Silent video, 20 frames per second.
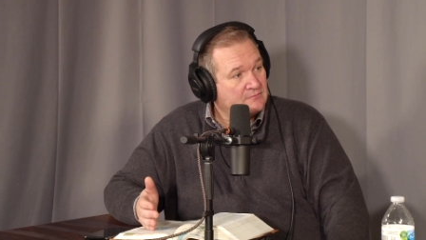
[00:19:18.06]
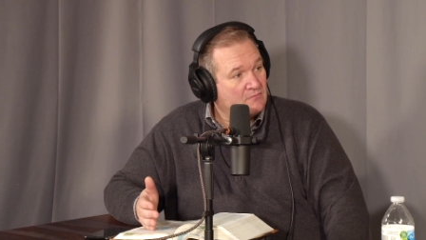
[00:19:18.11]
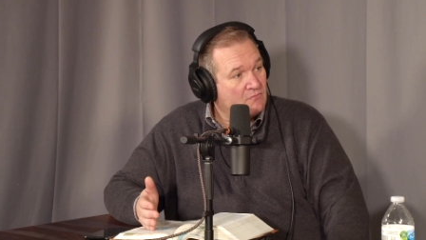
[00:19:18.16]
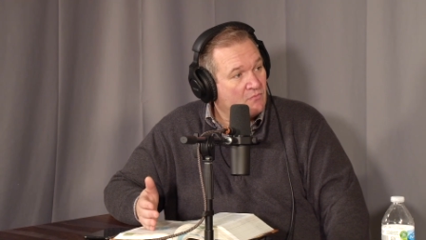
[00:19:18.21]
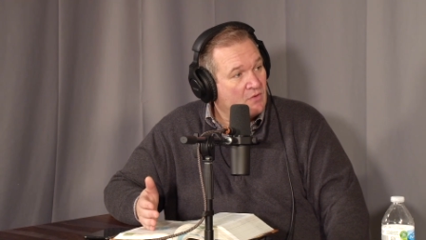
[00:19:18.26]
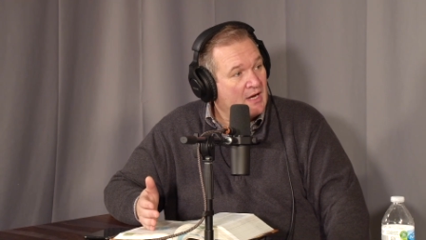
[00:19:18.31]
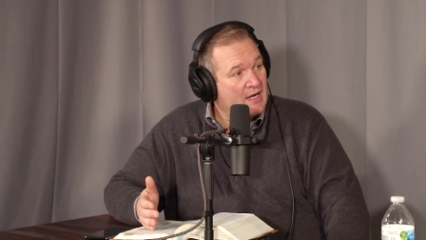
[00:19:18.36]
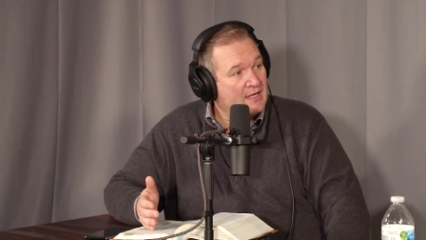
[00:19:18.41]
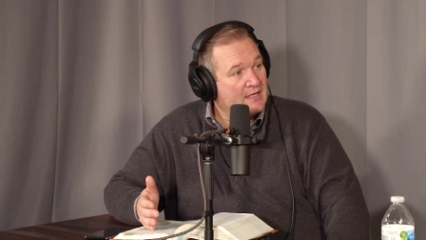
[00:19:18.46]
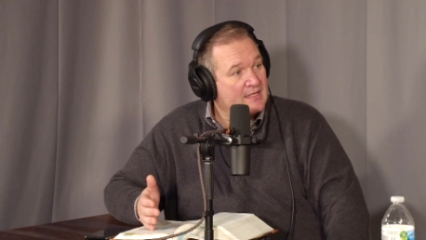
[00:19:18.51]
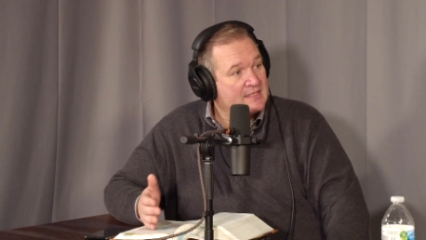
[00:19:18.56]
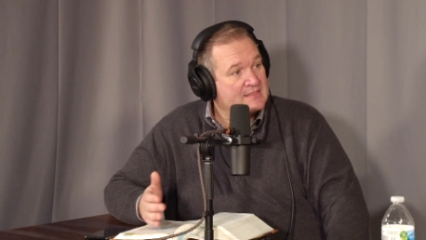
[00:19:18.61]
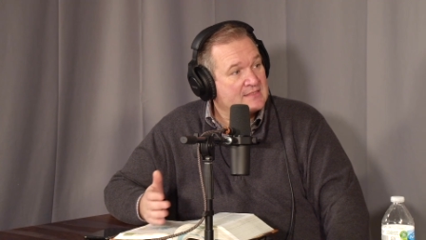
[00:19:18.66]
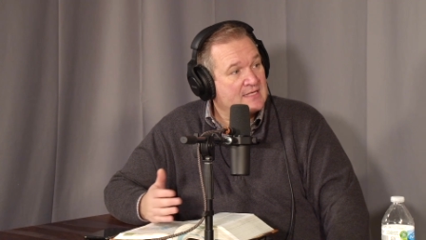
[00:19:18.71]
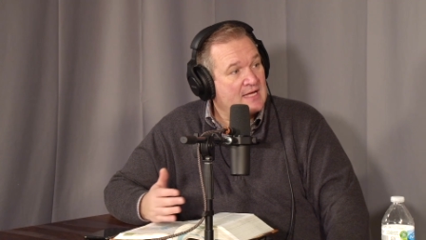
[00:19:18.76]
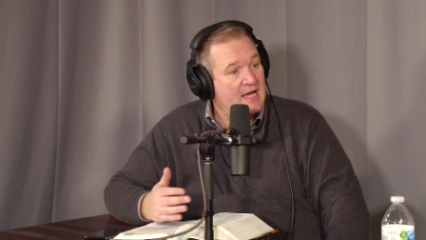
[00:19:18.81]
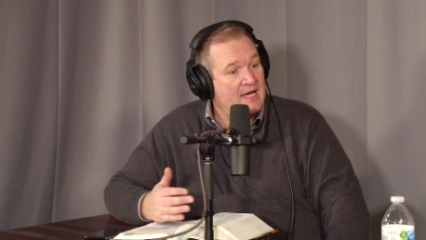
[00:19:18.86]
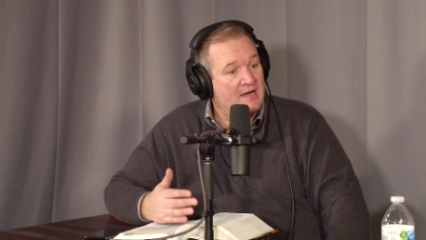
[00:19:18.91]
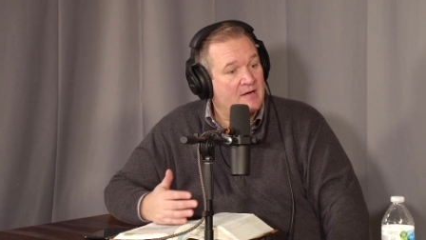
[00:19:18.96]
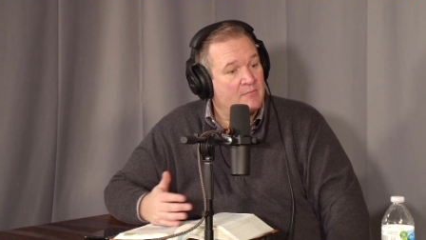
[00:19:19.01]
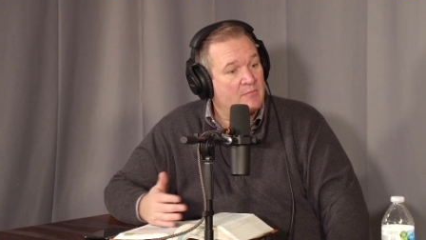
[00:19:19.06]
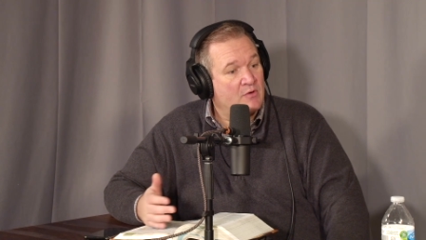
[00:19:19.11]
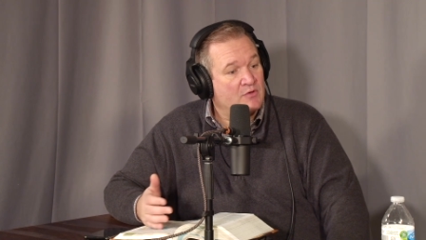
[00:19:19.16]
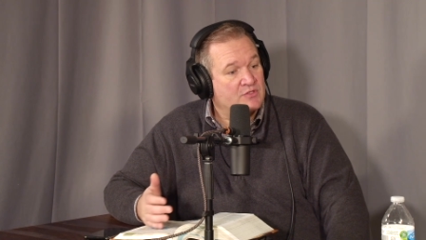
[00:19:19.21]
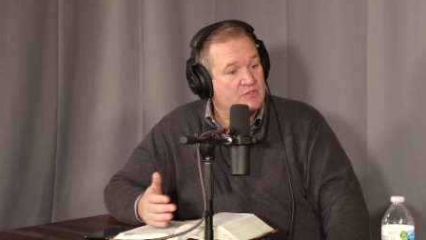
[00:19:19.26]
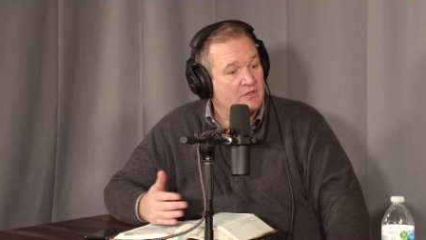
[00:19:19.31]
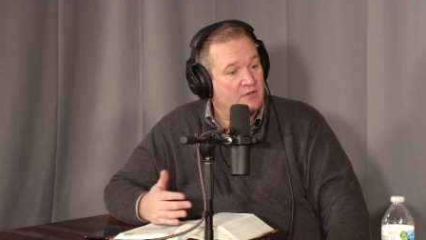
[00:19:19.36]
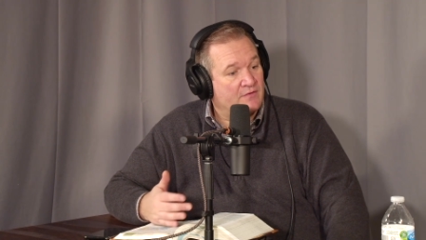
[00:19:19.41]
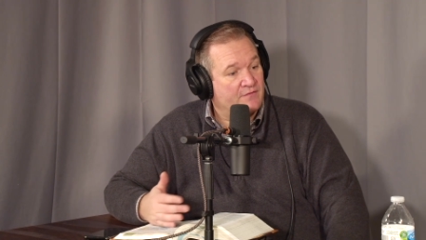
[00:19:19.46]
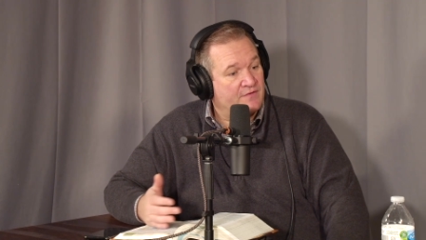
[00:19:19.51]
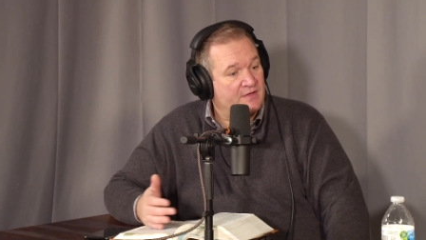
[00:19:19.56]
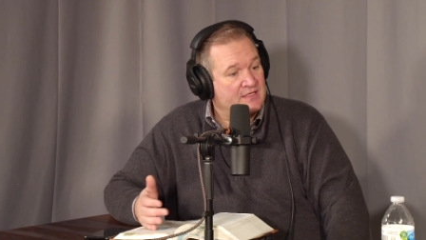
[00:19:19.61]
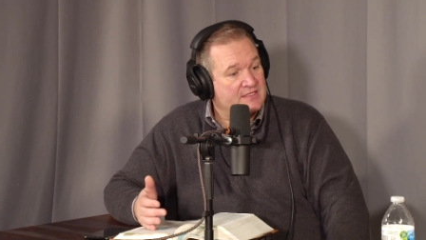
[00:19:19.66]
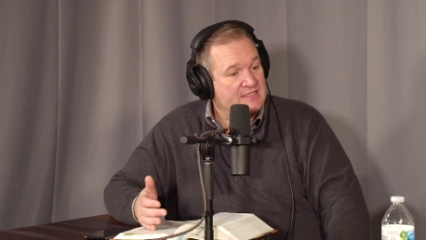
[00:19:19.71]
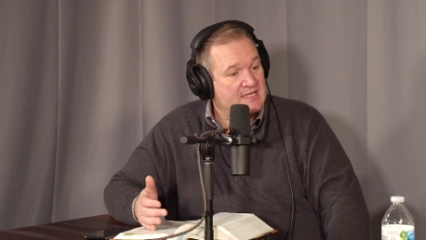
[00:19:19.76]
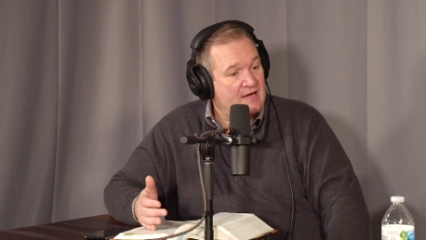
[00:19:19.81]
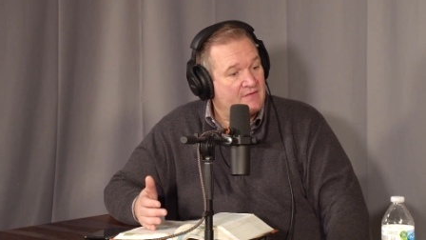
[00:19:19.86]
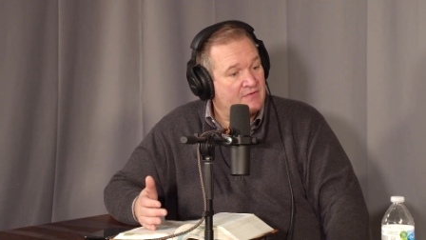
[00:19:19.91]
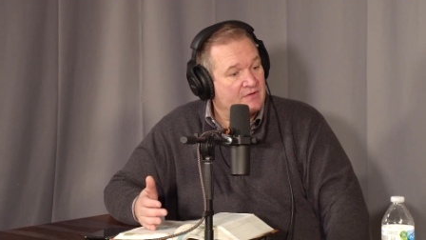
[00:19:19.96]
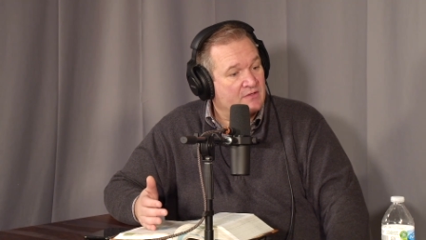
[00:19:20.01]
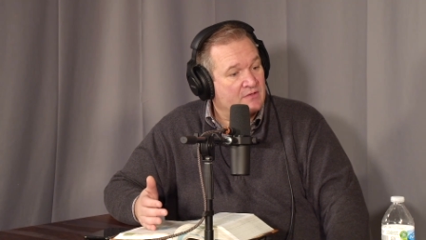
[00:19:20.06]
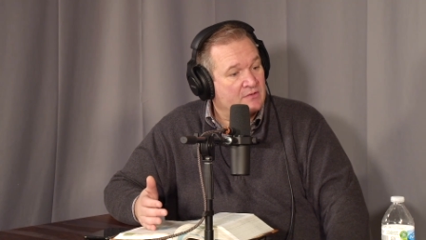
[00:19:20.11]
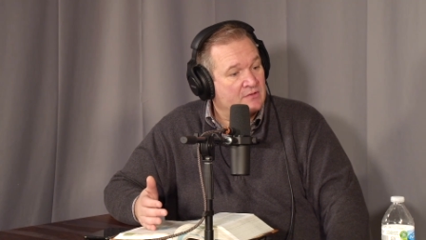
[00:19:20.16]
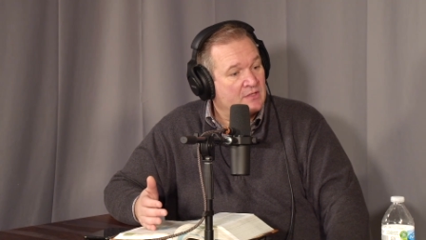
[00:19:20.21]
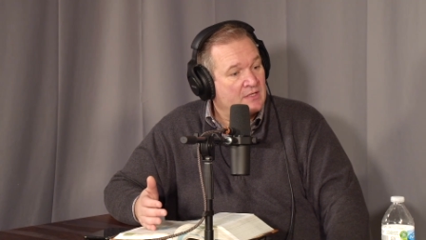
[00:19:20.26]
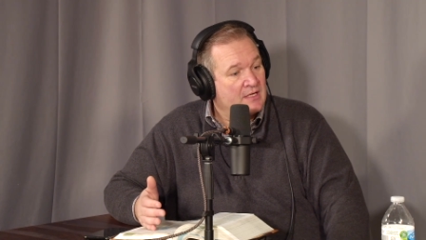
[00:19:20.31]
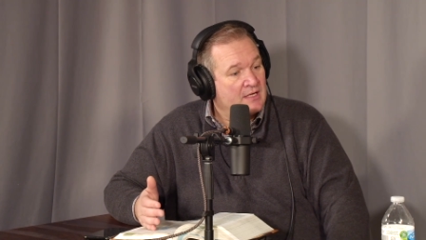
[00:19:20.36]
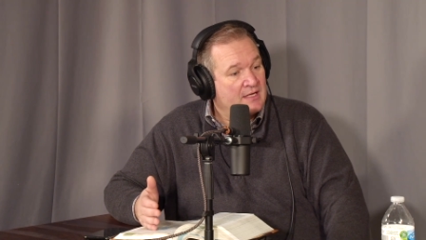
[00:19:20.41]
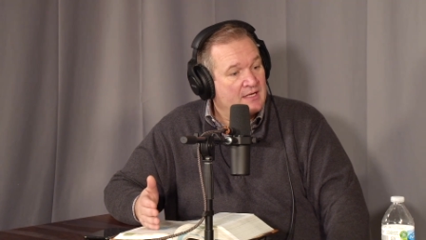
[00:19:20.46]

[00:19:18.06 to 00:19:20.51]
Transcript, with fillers: right? It's not emotional or philosophical.